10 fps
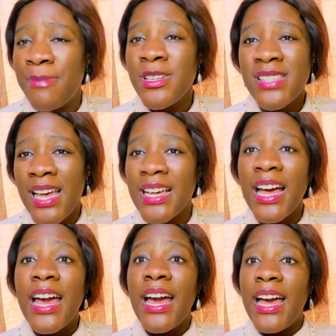I'm just like,
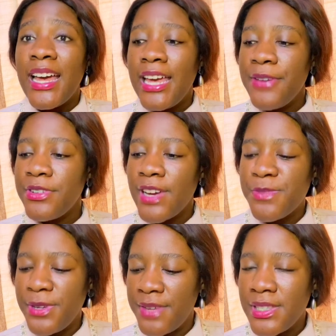even if I
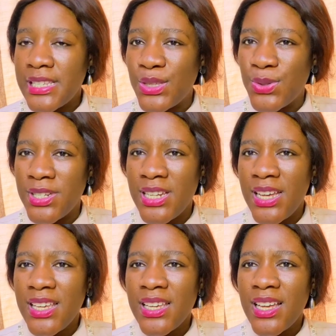spend everything today,